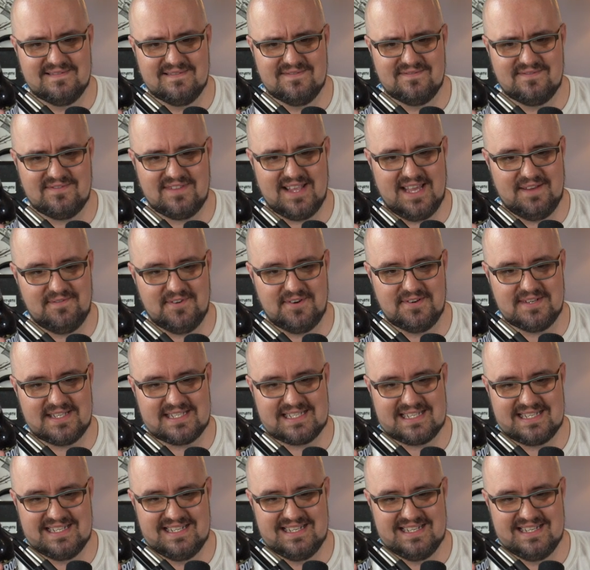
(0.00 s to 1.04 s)

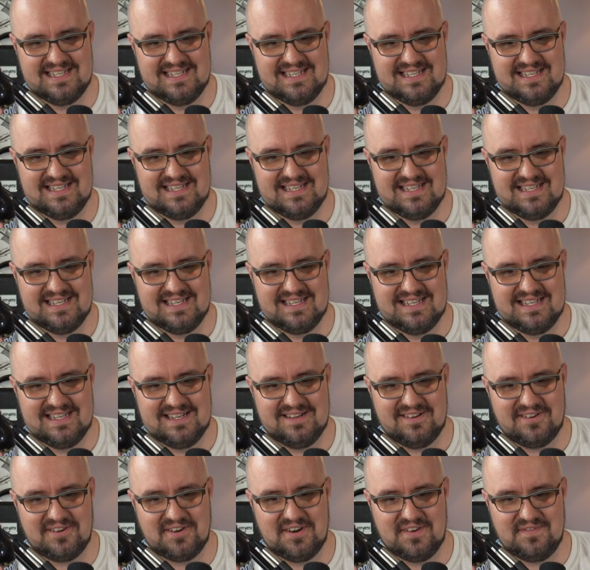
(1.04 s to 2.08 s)
flavors,
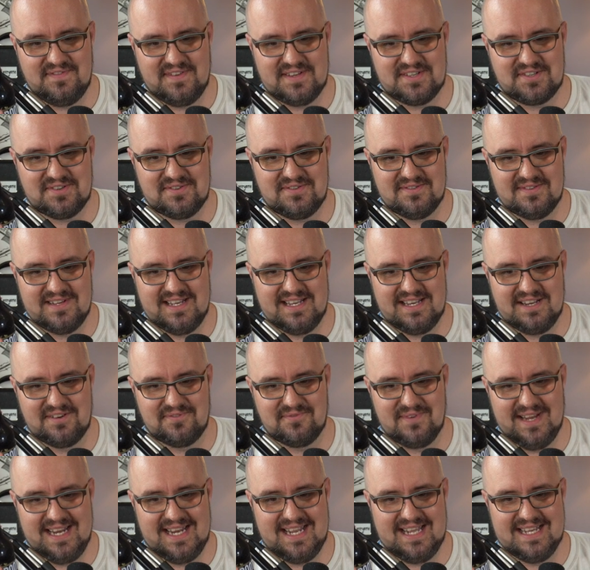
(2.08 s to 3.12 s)
artificial
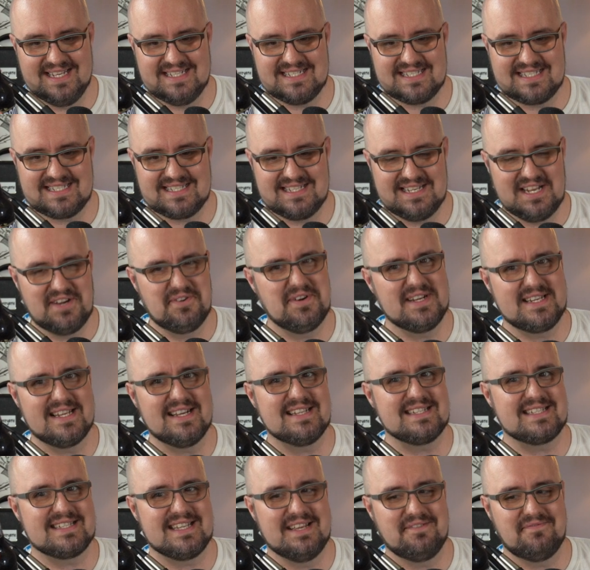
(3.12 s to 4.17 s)
ingredients? No, it
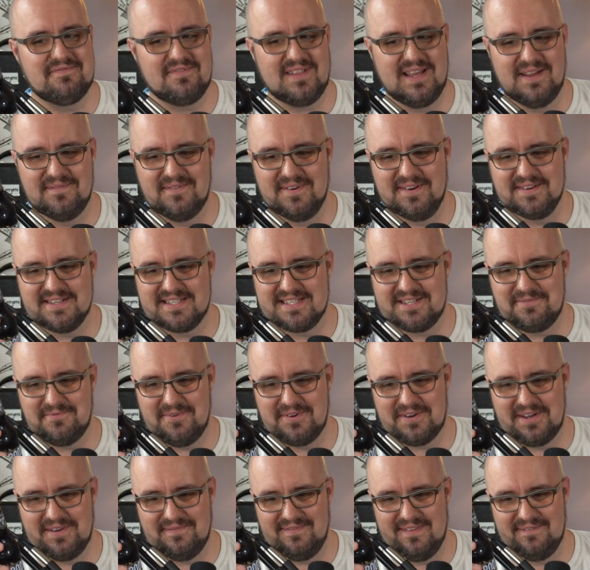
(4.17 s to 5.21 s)
does say flavors, so
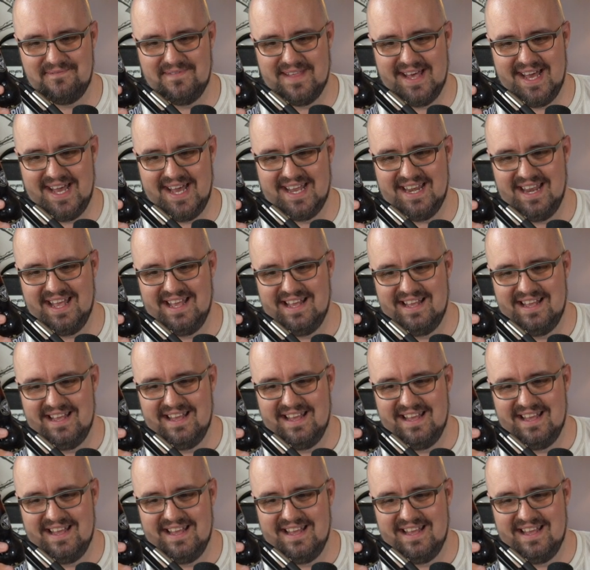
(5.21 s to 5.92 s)
we'll give them that.